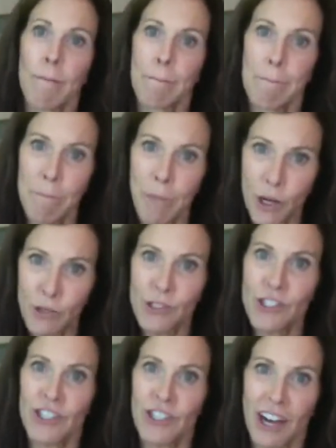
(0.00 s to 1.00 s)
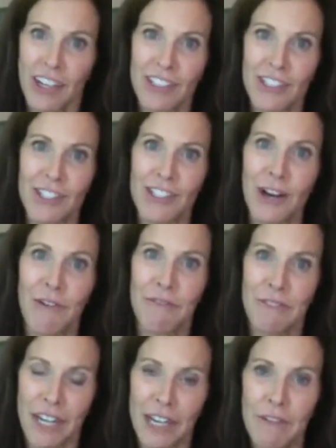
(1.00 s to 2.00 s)
most doctors are
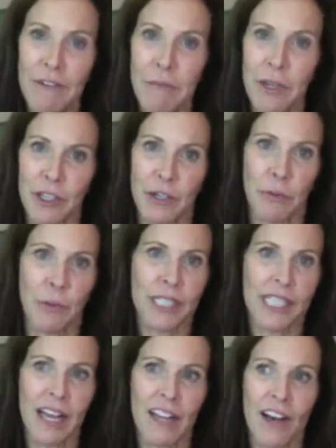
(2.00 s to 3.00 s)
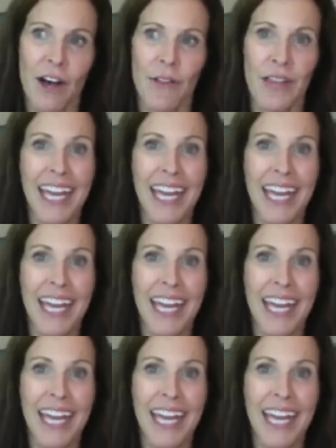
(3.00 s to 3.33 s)
very familiar with telehealth,